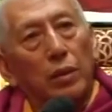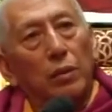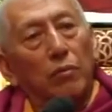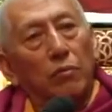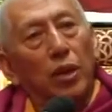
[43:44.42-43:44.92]

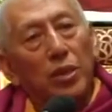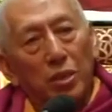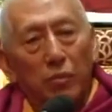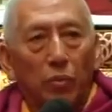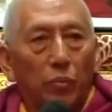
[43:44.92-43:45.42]
the
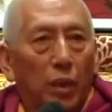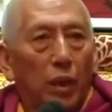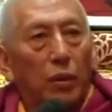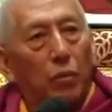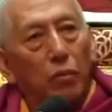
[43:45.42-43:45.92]
water from
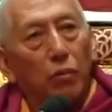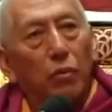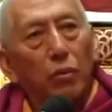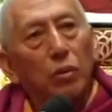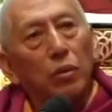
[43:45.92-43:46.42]
the
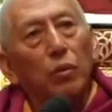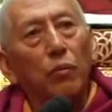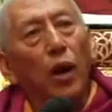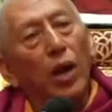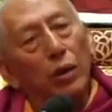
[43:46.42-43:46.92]

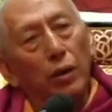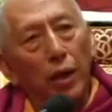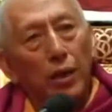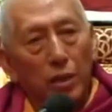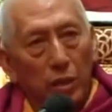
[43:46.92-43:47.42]
wall or
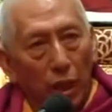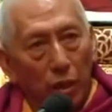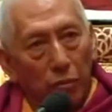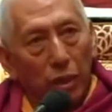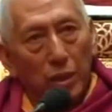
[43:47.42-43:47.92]

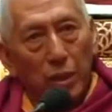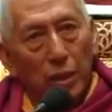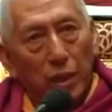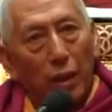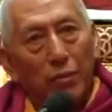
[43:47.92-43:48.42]
underground water.
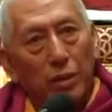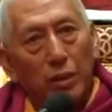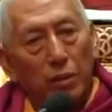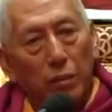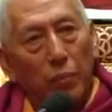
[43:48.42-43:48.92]

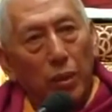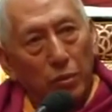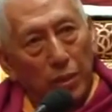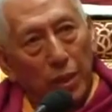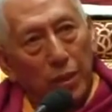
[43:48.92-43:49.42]
Everything is
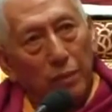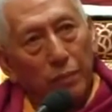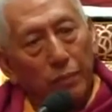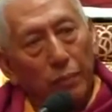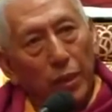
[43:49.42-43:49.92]
polluted.
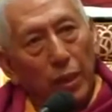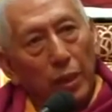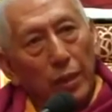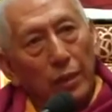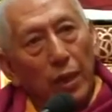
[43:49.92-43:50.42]

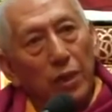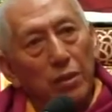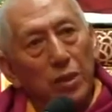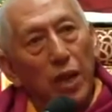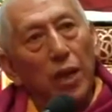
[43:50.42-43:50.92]
The
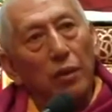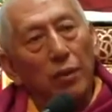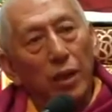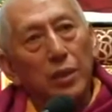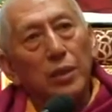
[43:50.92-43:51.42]
entire
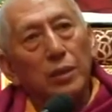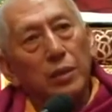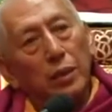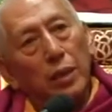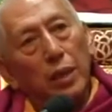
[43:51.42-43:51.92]
water
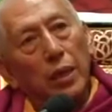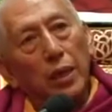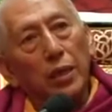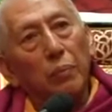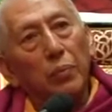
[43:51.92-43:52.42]

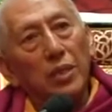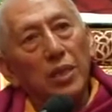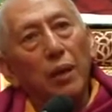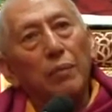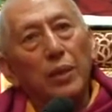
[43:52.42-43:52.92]
in the
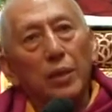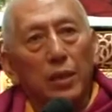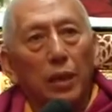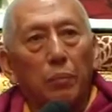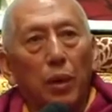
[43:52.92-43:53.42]
Punjab
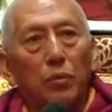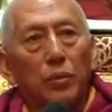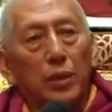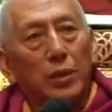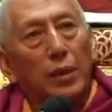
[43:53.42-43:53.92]
area
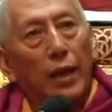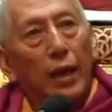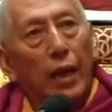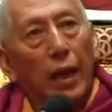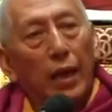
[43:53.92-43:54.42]
polluted,
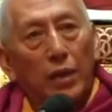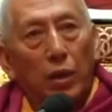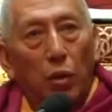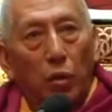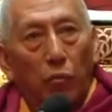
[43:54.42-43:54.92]
and
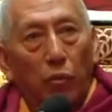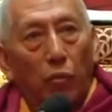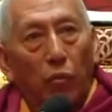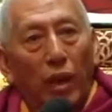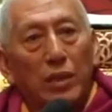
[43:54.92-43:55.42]

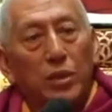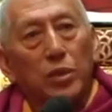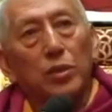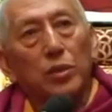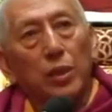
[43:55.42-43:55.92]
from one
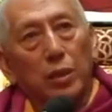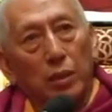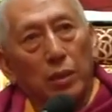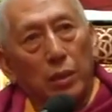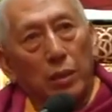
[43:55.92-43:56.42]

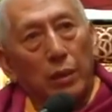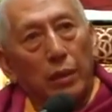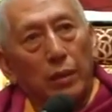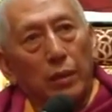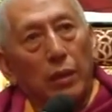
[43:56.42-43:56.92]
district,
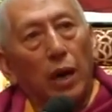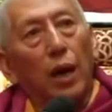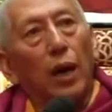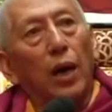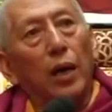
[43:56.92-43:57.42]

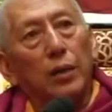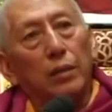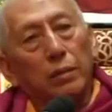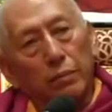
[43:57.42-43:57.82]
there are